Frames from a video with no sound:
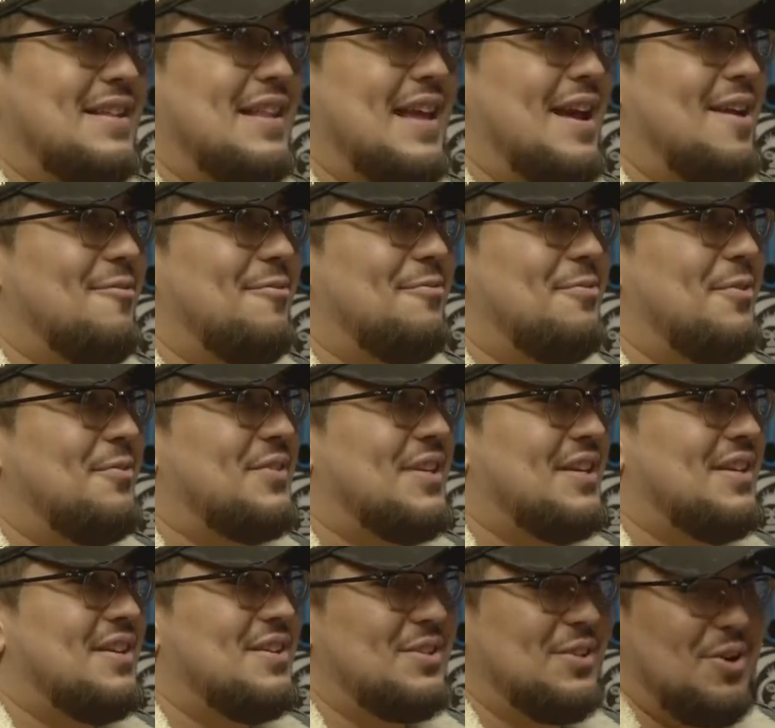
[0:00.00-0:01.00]
that 15
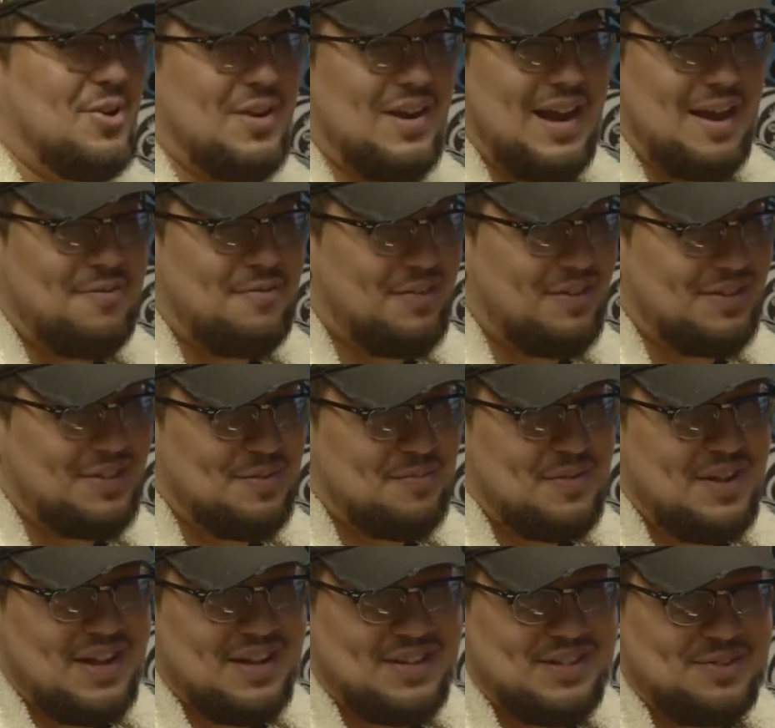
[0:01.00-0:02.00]
years ago, and I feel to
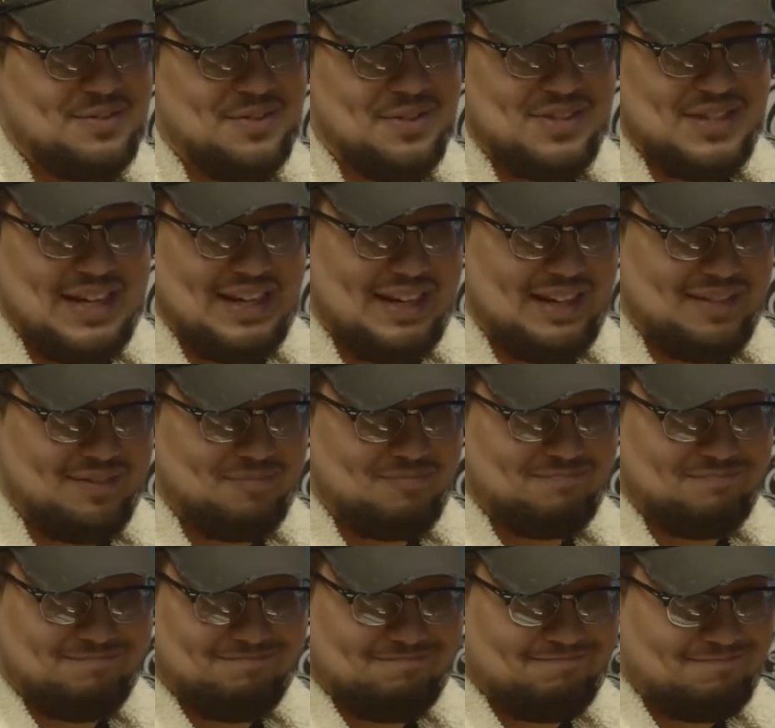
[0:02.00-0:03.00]
me it just feels like
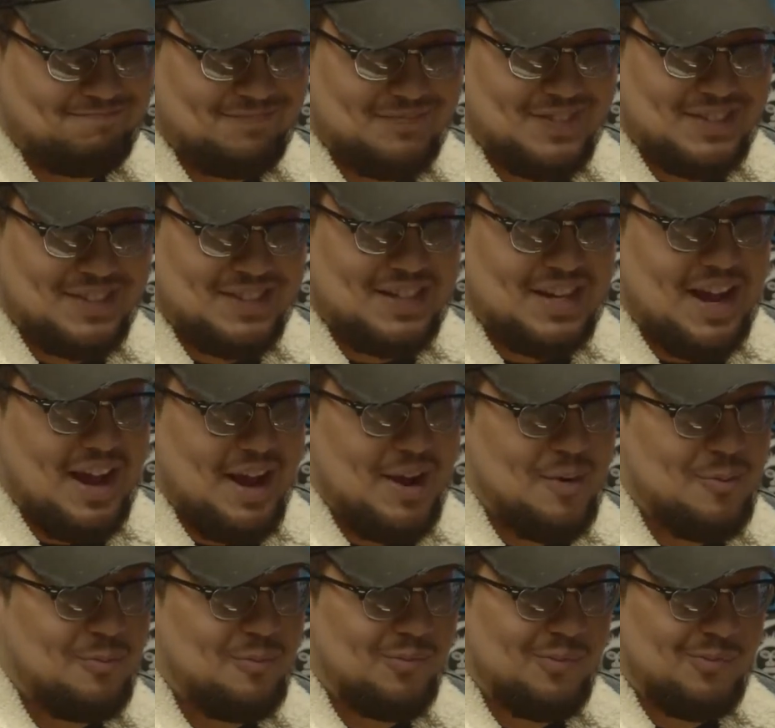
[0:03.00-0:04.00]
it's
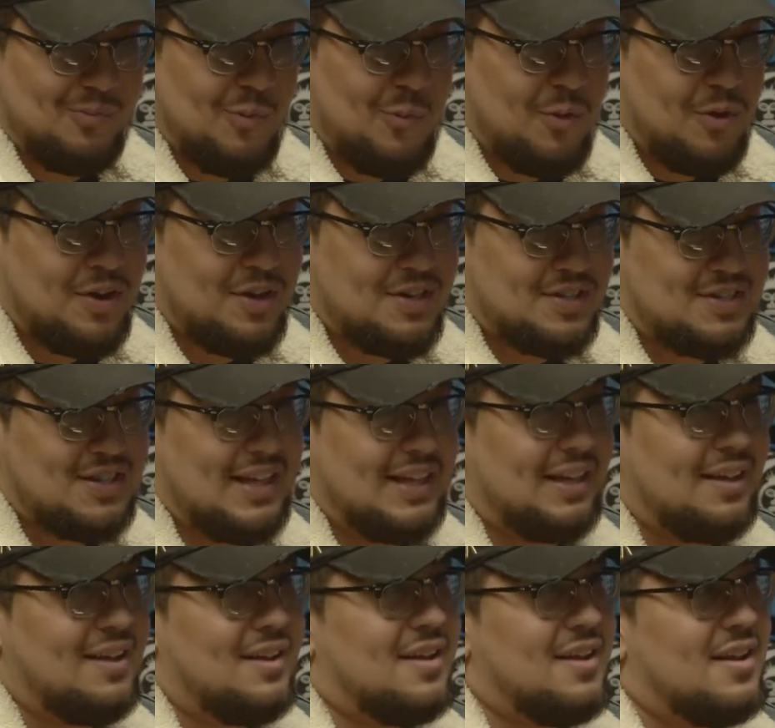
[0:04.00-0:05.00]
gotten worse. Like
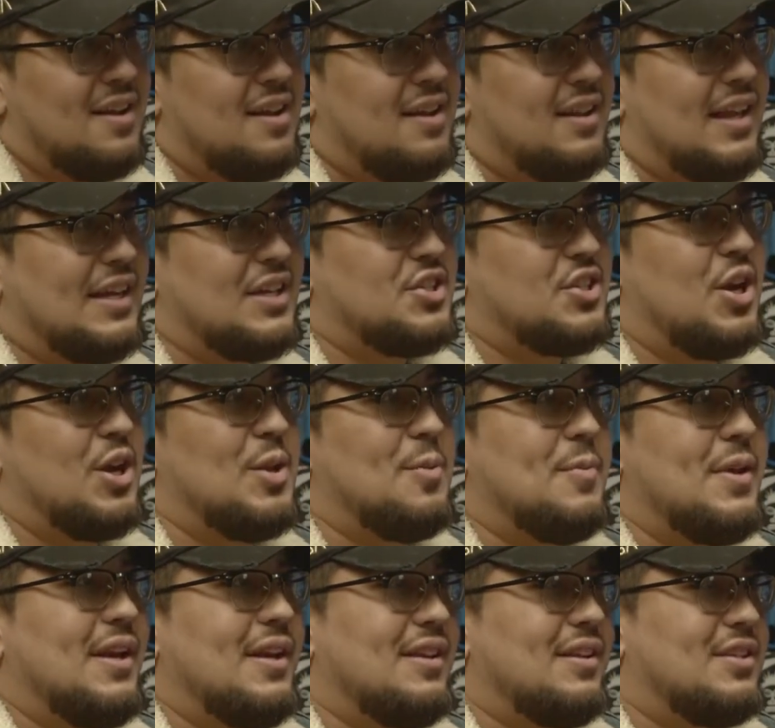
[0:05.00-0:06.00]

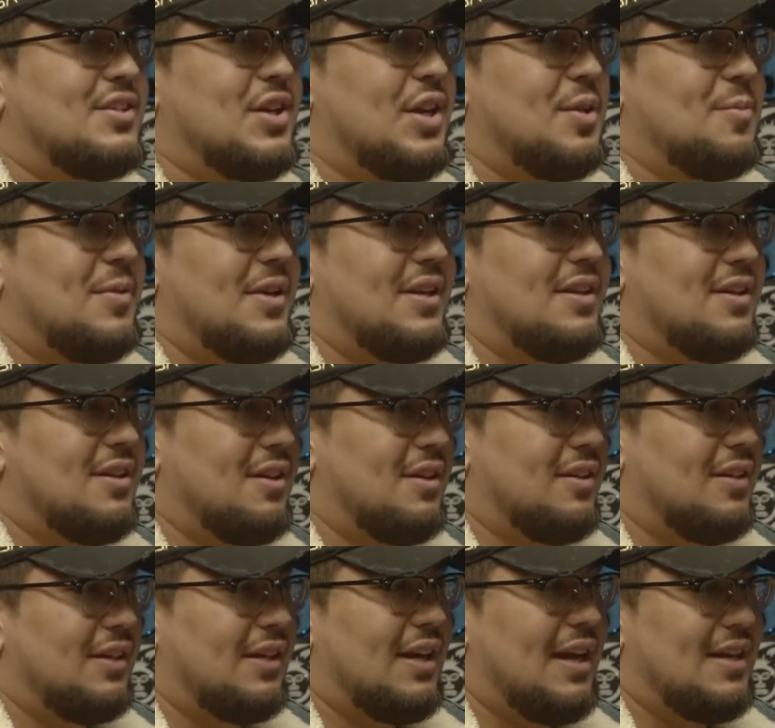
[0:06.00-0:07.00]
Charlemagne,
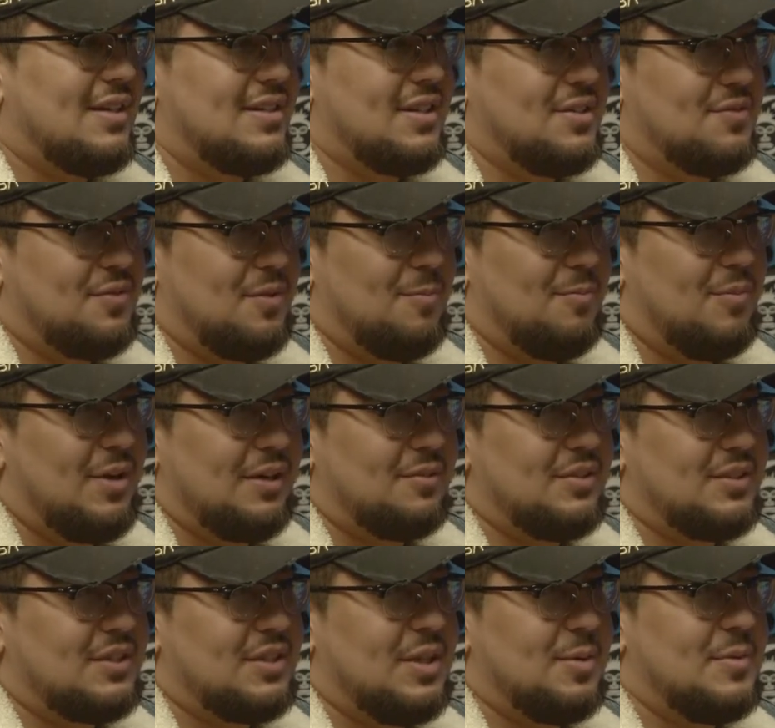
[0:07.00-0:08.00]
the guy says from
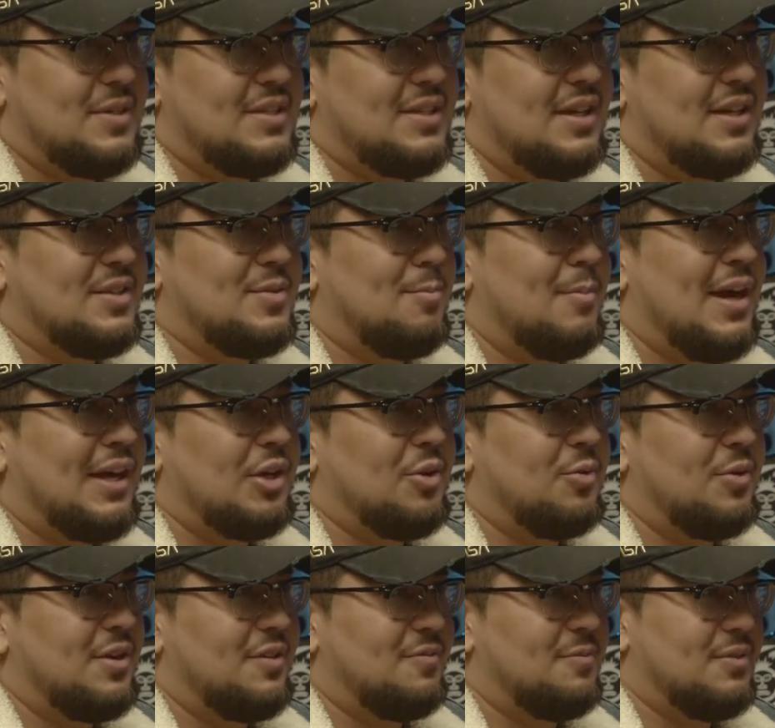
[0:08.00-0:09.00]
Breakfast Club. He said it's
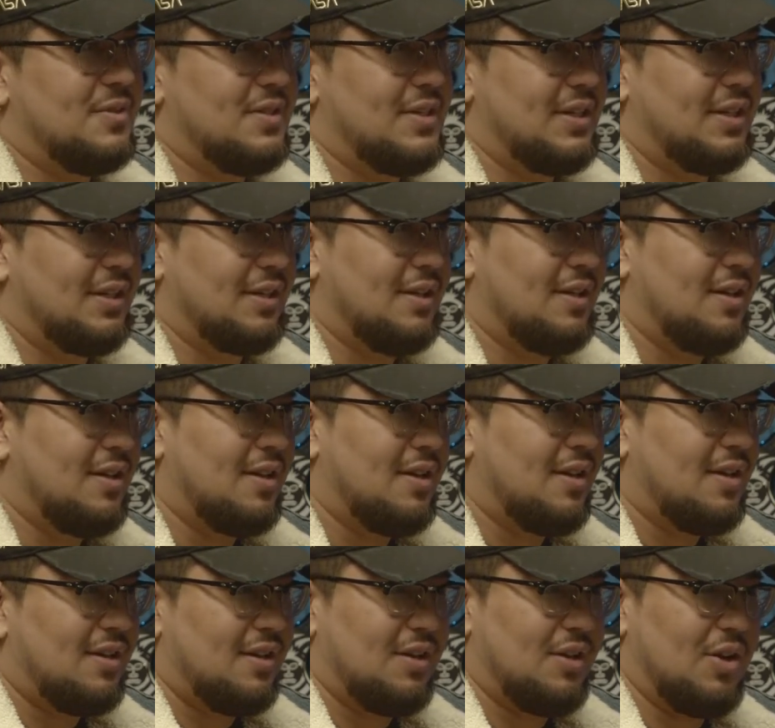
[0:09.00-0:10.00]
microwave music.
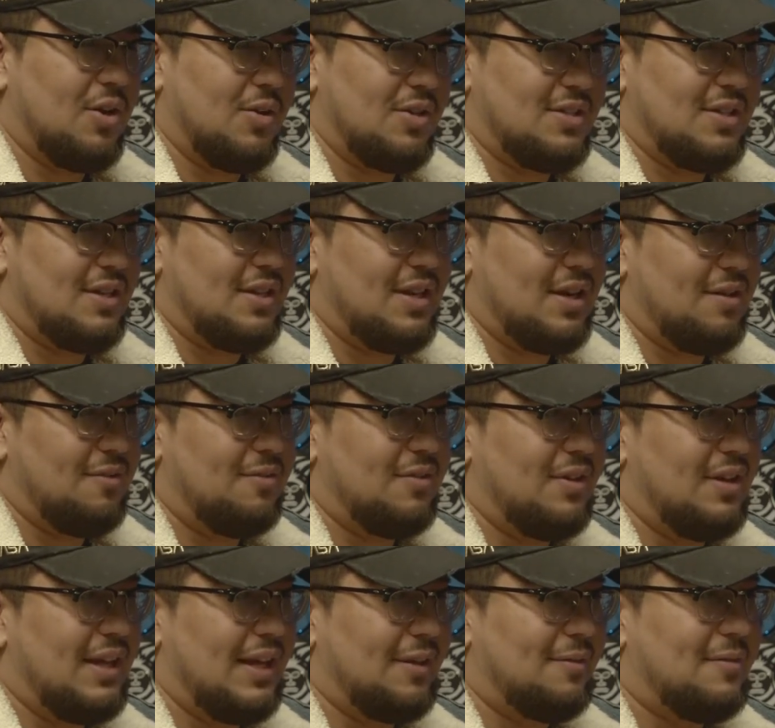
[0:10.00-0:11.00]
You know, it's in there for
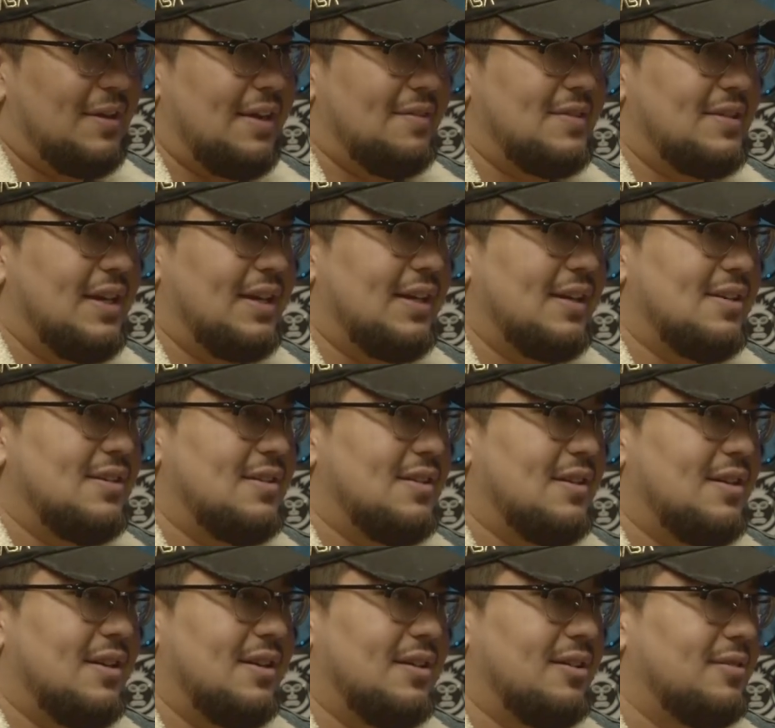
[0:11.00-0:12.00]
like 5 seconds, and
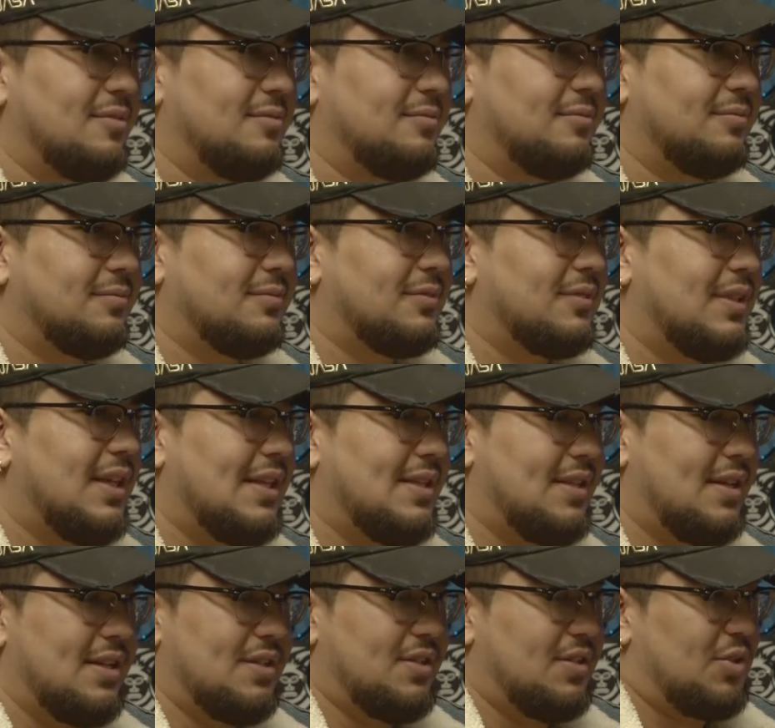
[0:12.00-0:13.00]
then that's
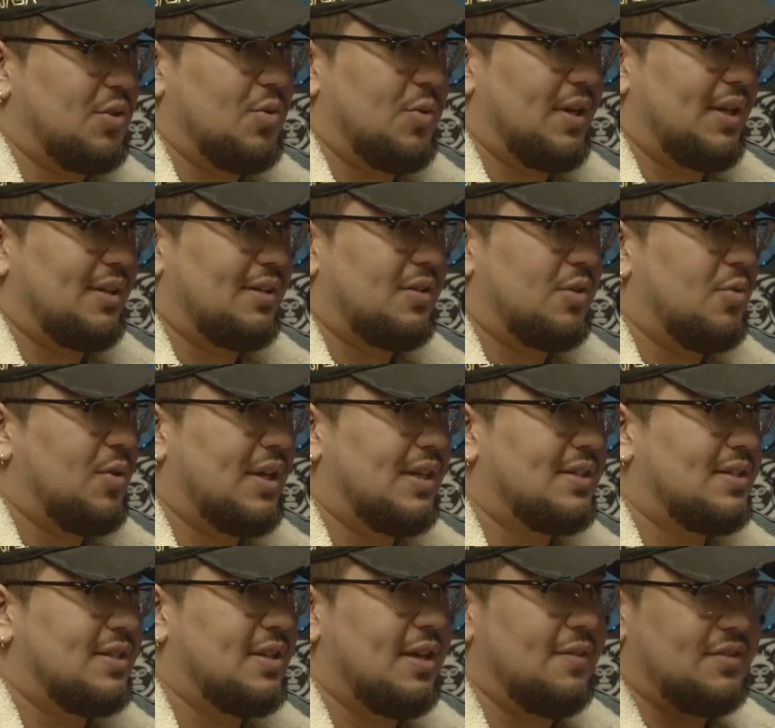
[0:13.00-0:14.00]
it. It's just quick
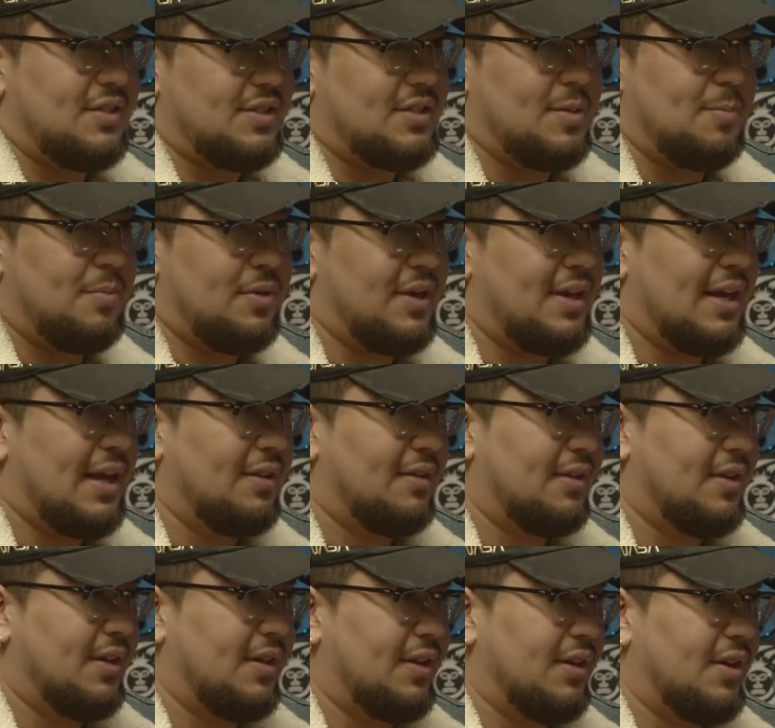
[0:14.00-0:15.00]
stuff just to put it out
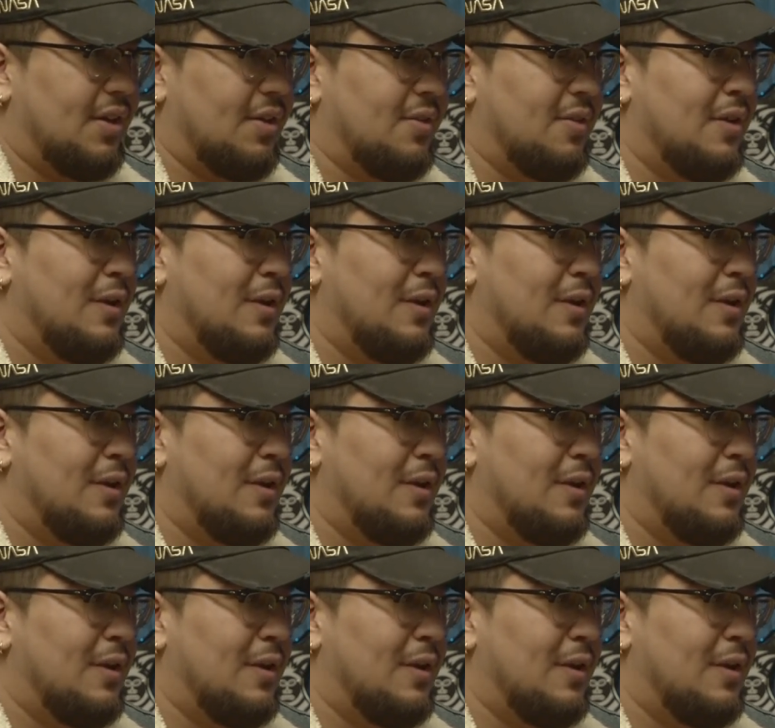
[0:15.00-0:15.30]
there. You know,